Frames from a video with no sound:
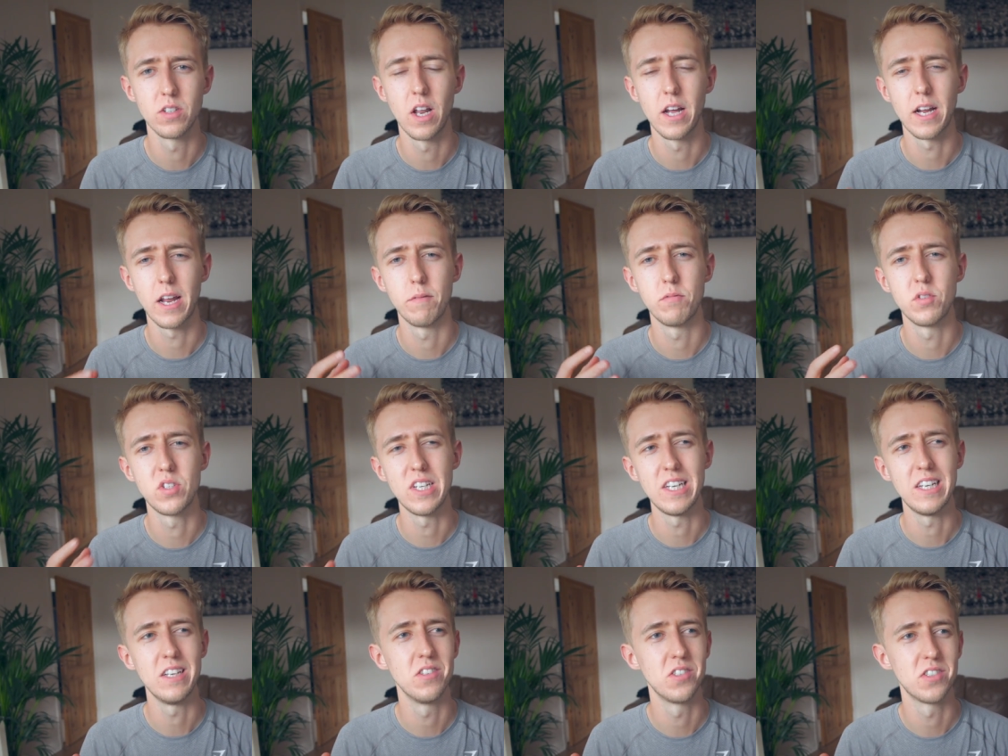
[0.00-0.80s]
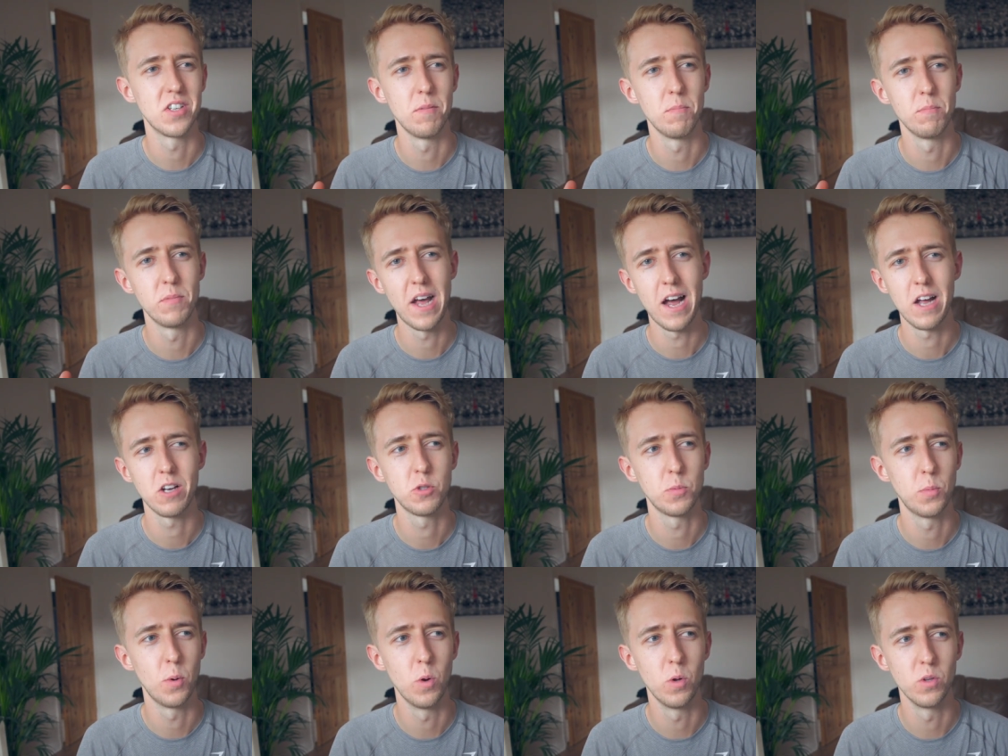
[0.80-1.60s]
Like, I've seen some
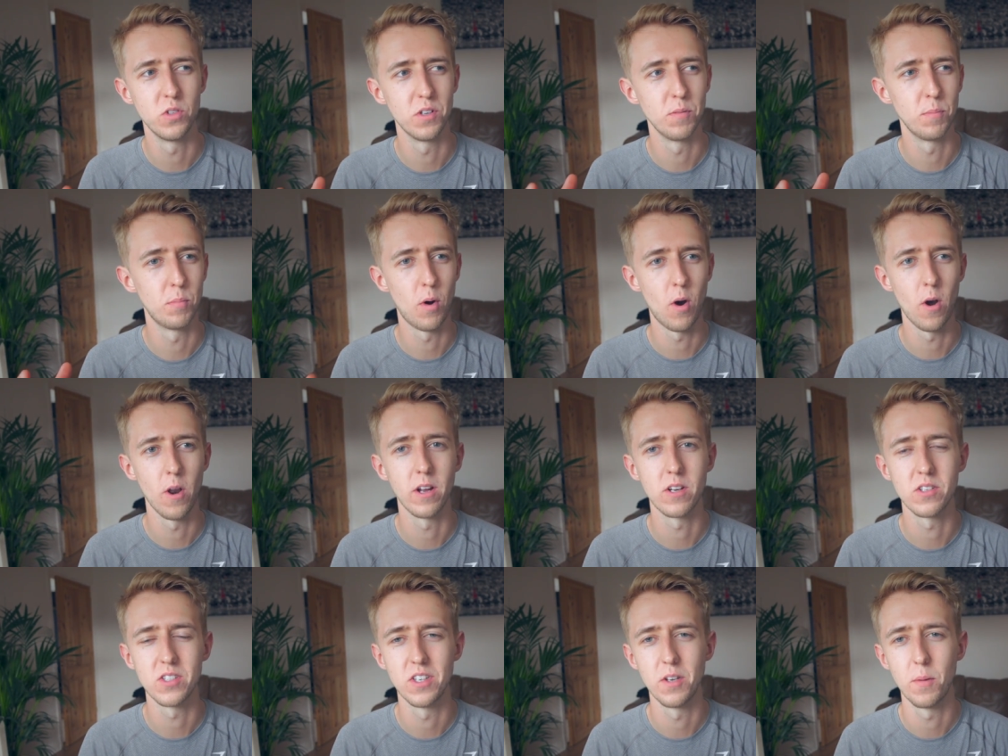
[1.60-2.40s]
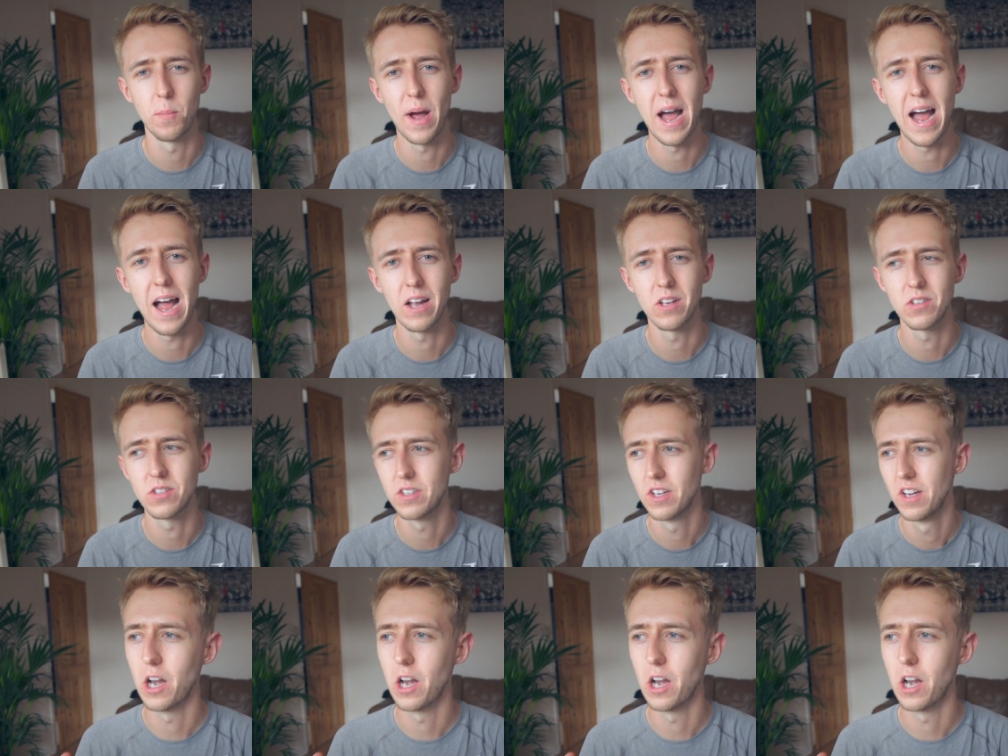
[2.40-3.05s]
dashboards and products in the past,